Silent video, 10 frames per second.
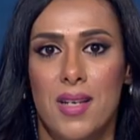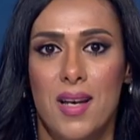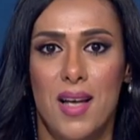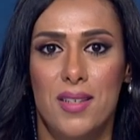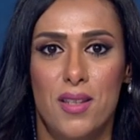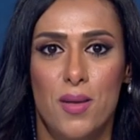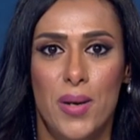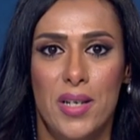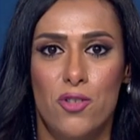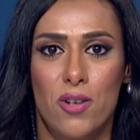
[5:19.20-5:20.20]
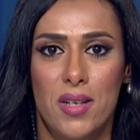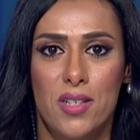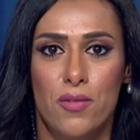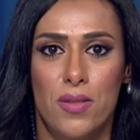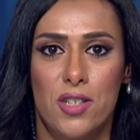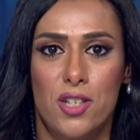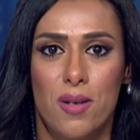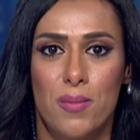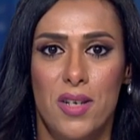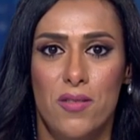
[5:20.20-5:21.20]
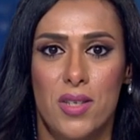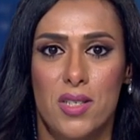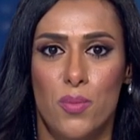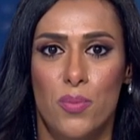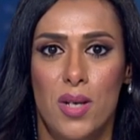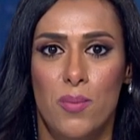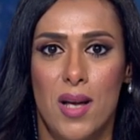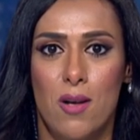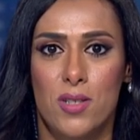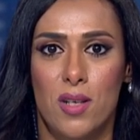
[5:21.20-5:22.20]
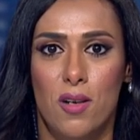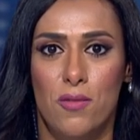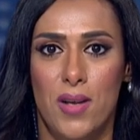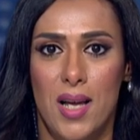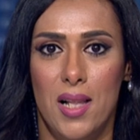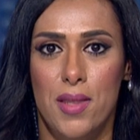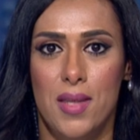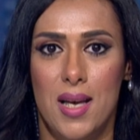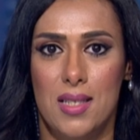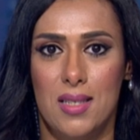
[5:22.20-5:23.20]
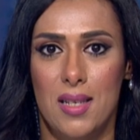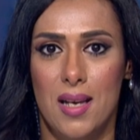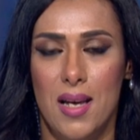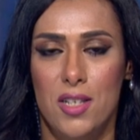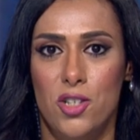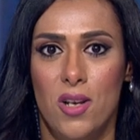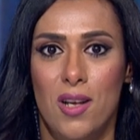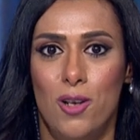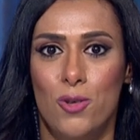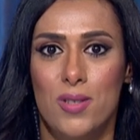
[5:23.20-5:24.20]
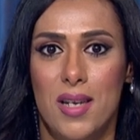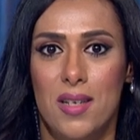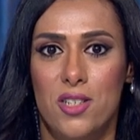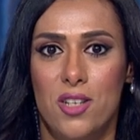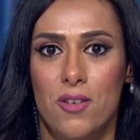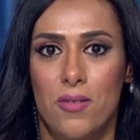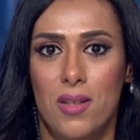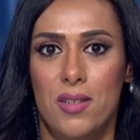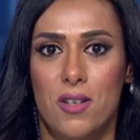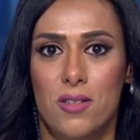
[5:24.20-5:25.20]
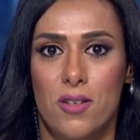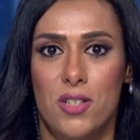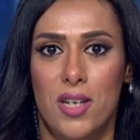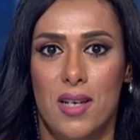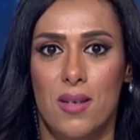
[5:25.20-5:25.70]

under the patronage of the chairman of the Supreme Council of Health, SCH, Lieutenant General Dr. Sheikh